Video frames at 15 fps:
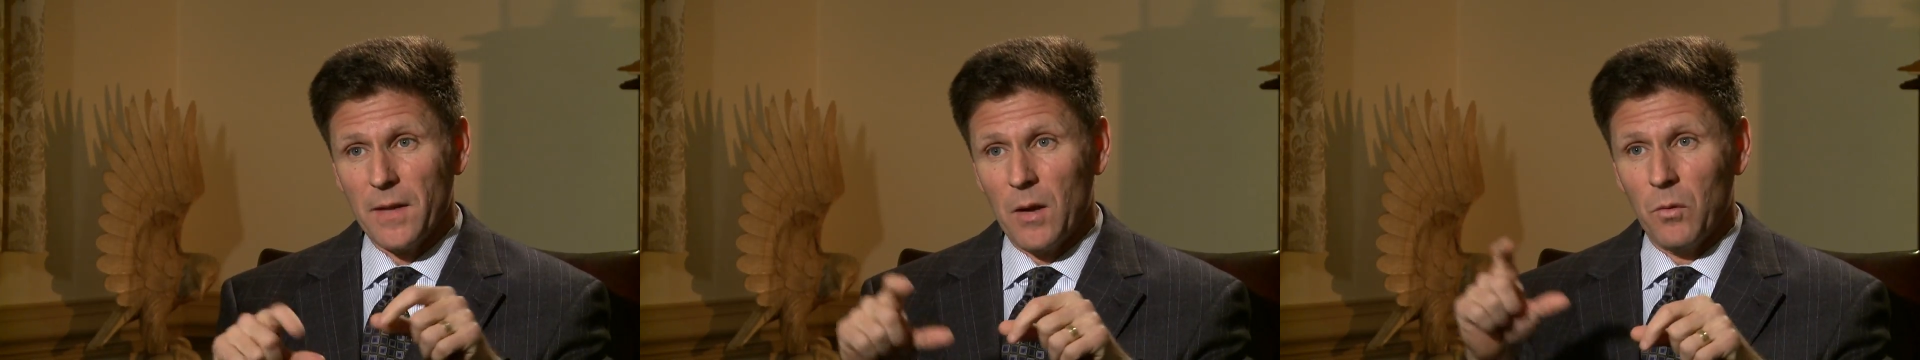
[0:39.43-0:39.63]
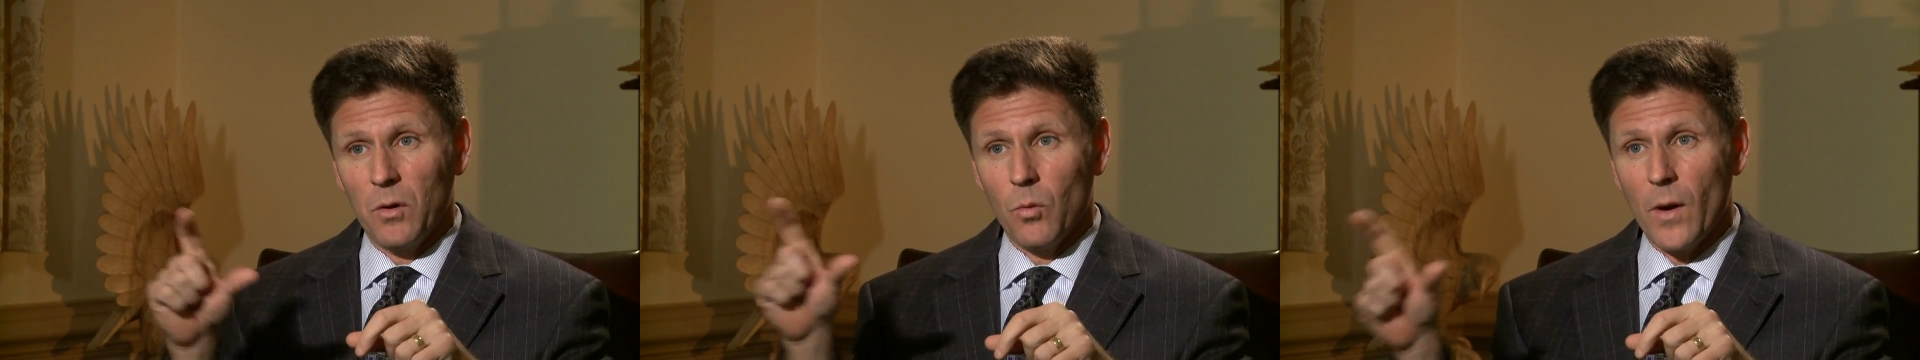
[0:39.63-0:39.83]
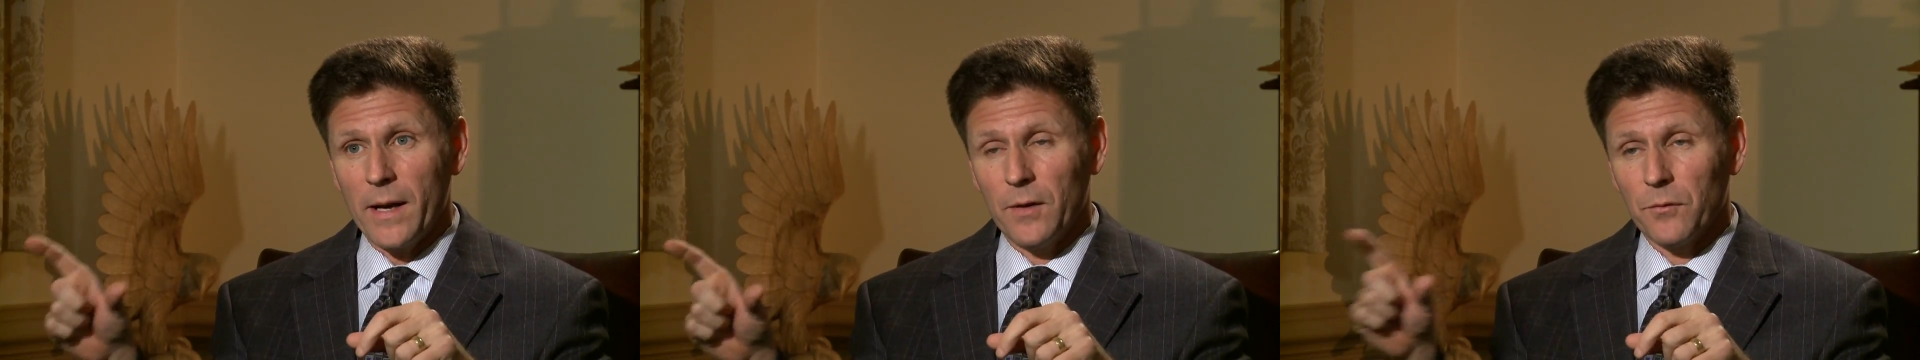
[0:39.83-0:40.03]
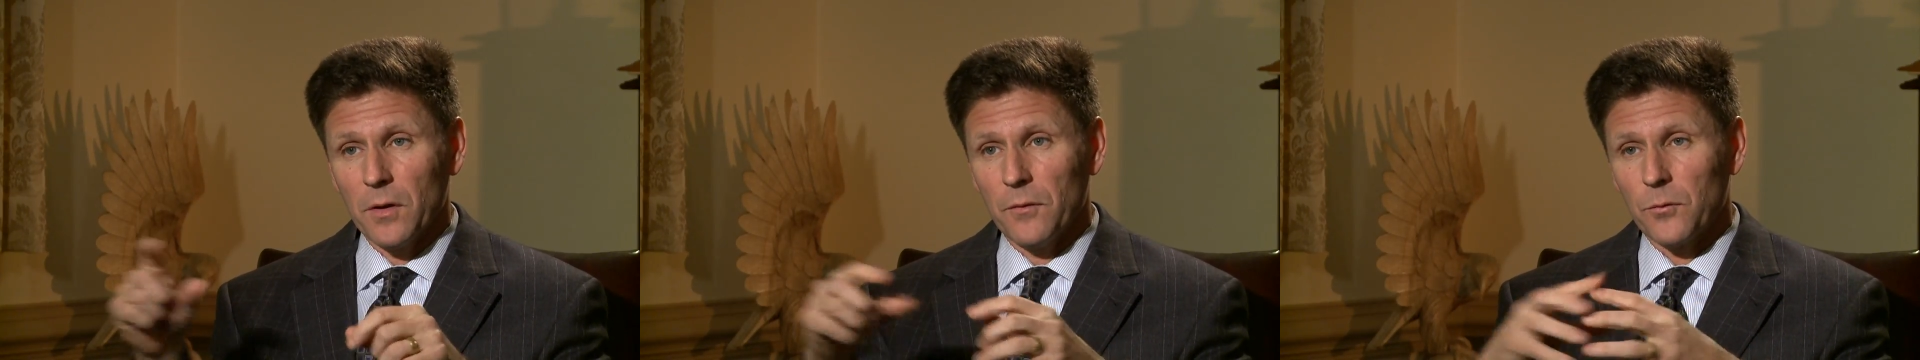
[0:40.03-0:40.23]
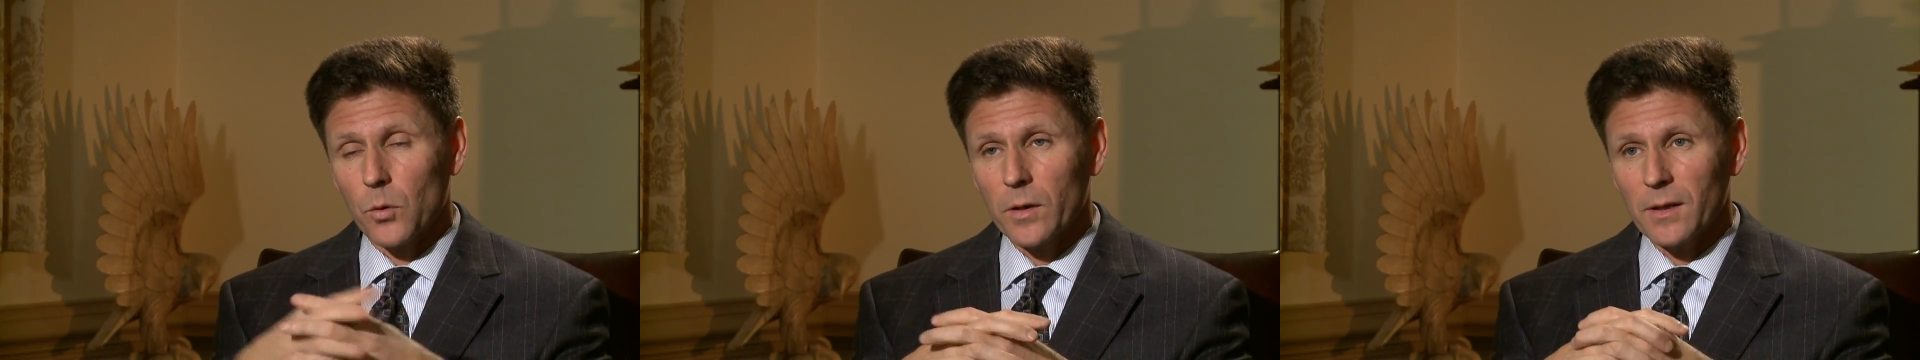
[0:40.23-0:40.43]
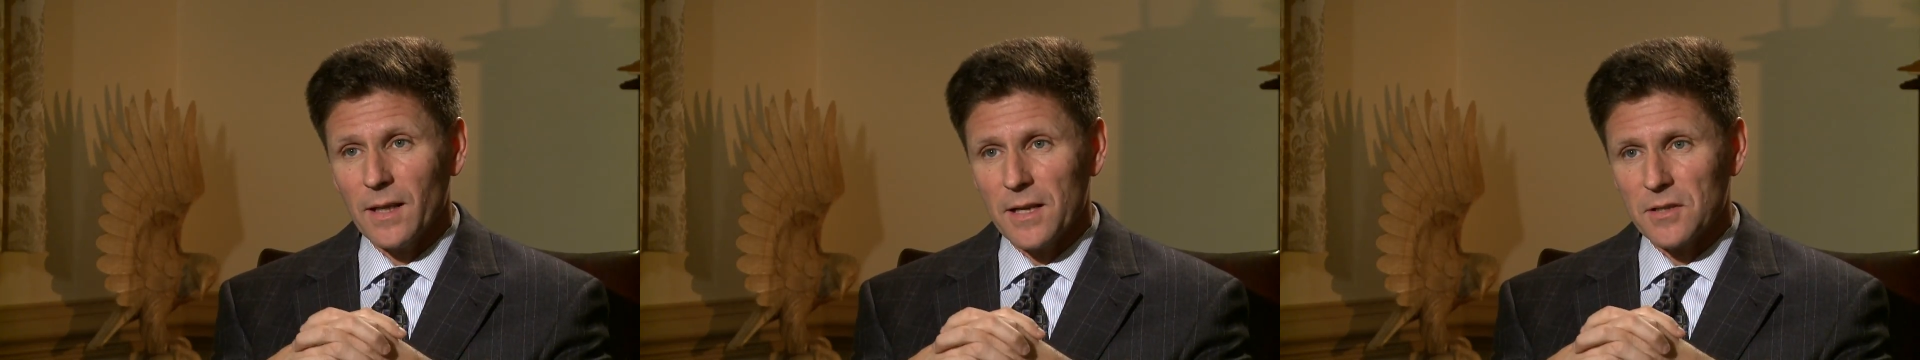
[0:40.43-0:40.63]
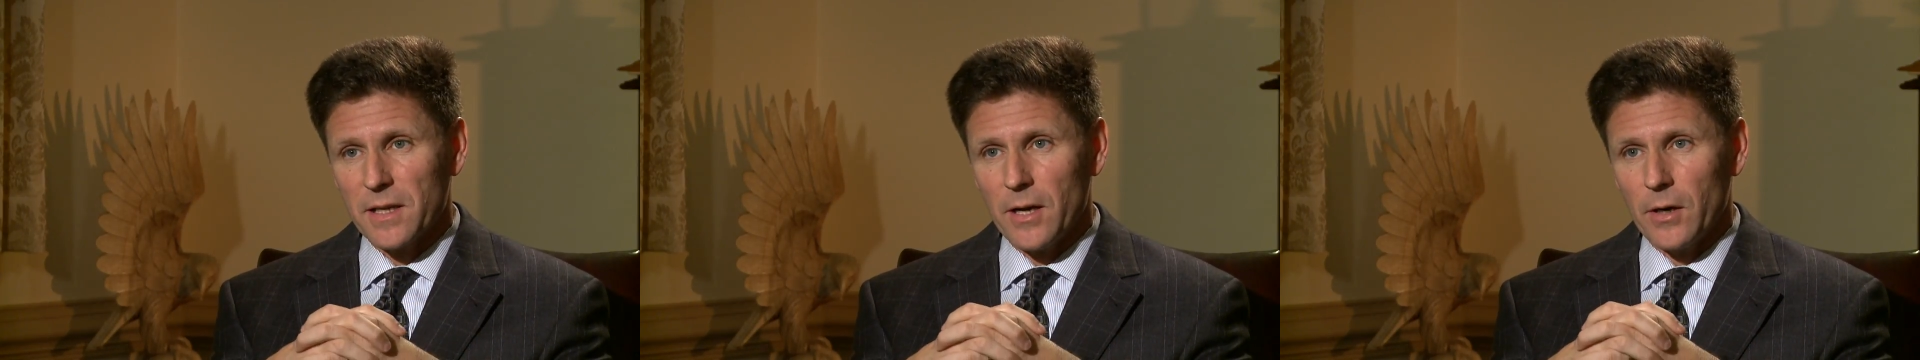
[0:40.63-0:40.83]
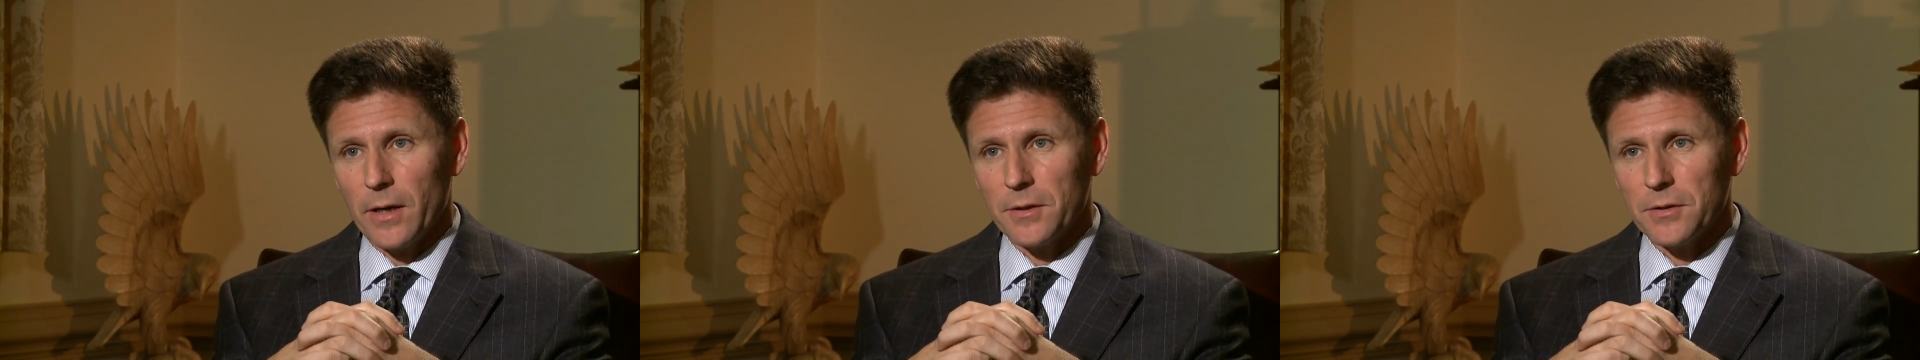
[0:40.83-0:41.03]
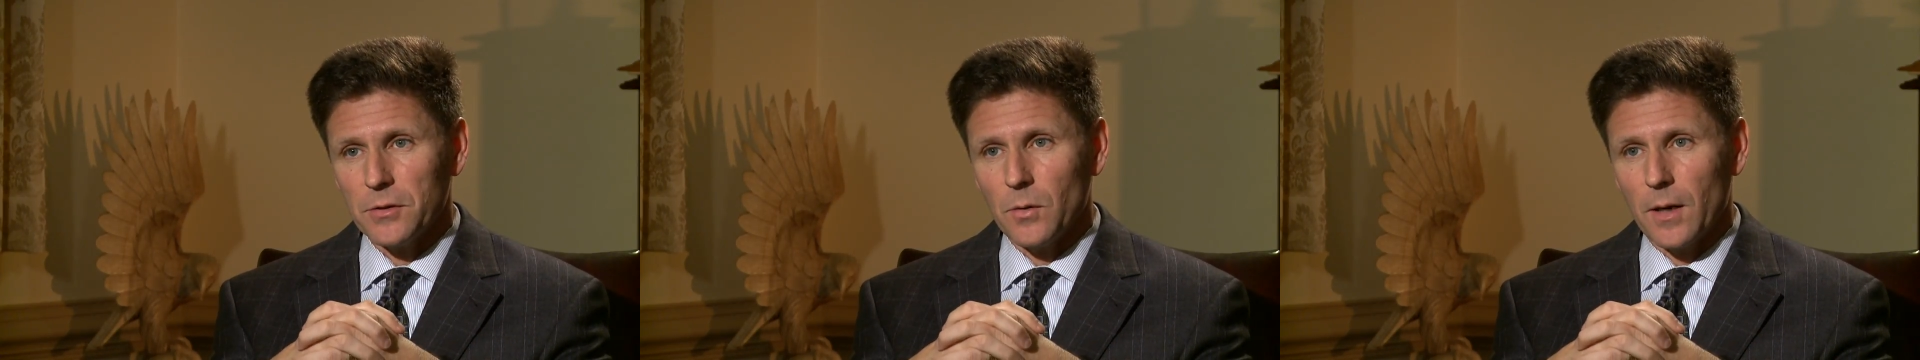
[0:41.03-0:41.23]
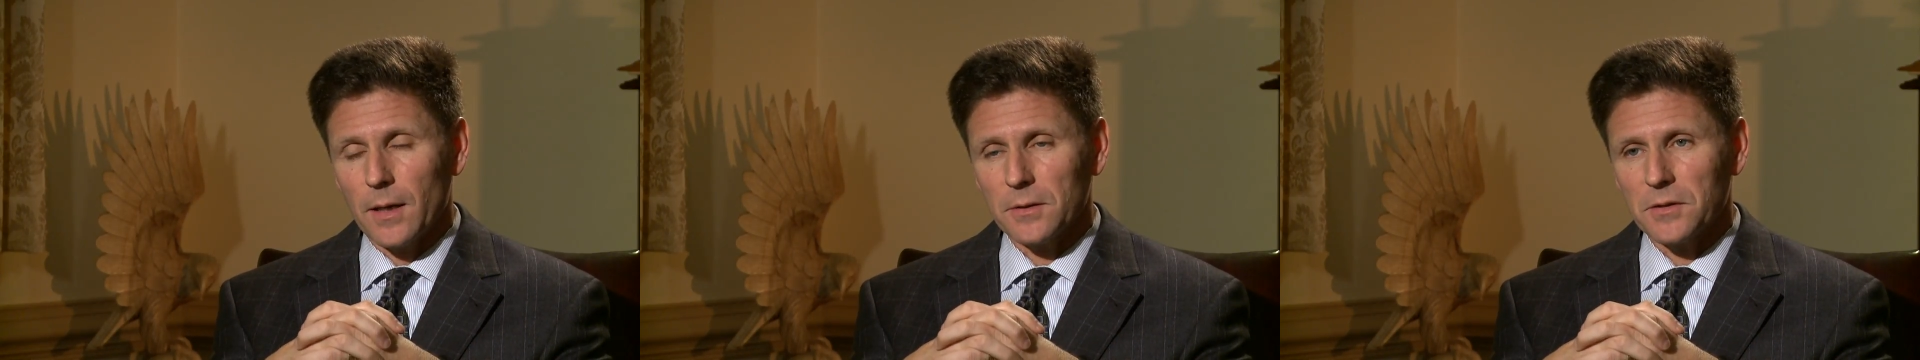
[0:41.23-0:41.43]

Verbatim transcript: and we waited for the Ford class carrier to, uh,